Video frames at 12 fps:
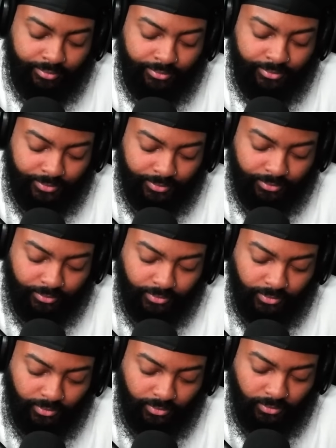
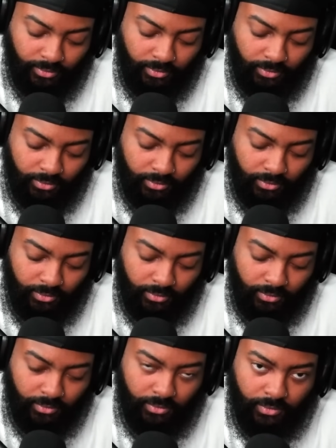
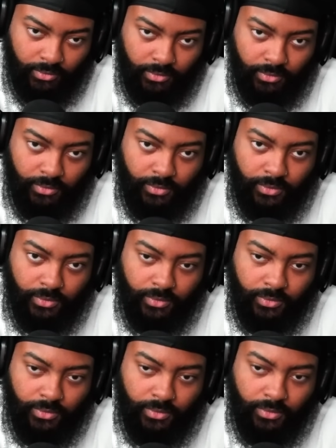
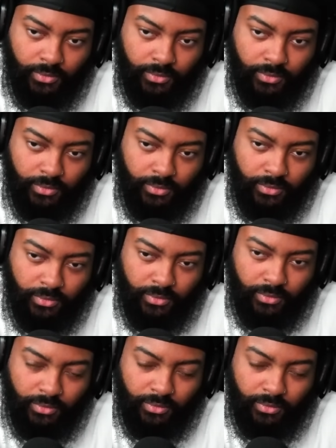This person isn't speaking.